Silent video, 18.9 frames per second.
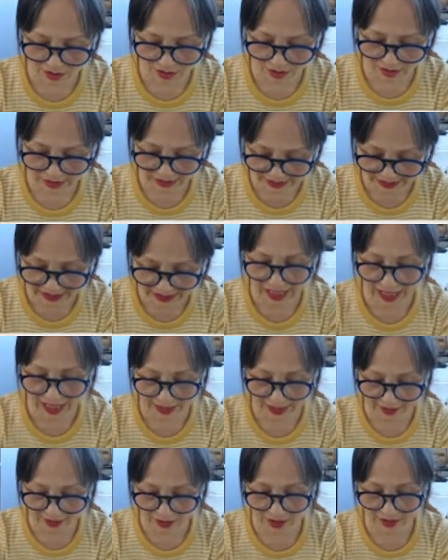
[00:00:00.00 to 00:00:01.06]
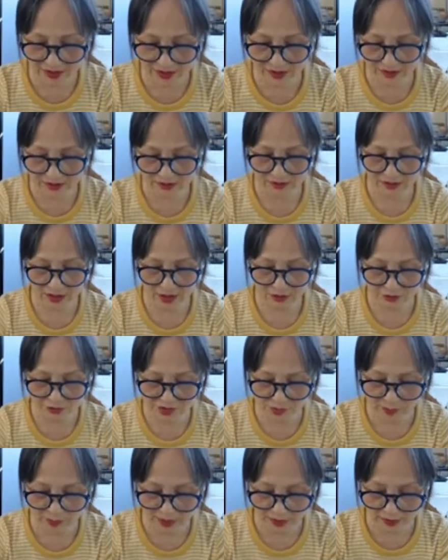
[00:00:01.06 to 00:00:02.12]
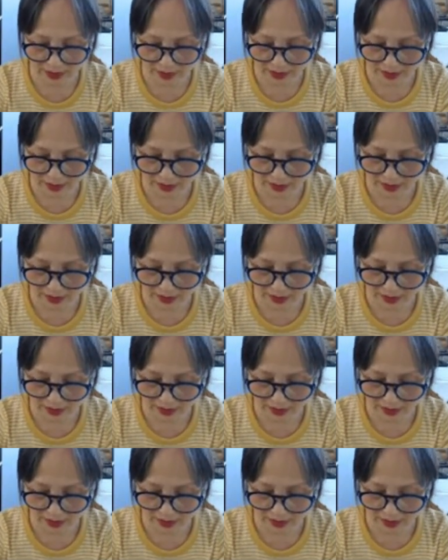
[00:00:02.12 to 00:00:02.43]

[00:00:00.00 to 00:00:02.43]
DIRE, how do you spell that?